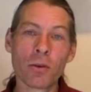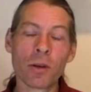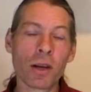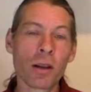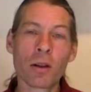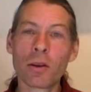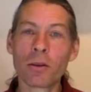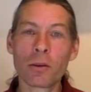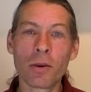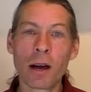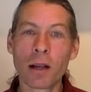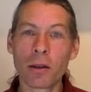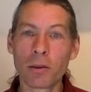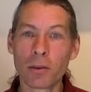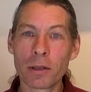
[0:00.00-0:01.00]
None of those are
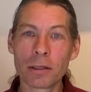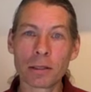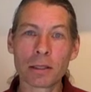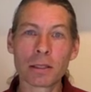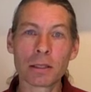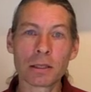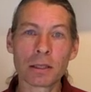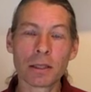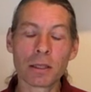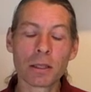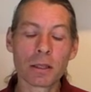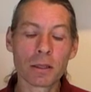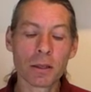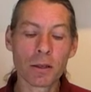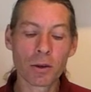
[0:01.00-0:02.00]
valid reasons
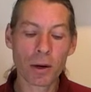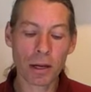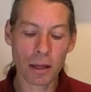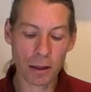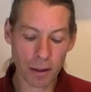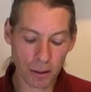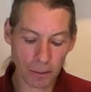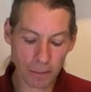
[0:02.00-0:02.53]
to do anything.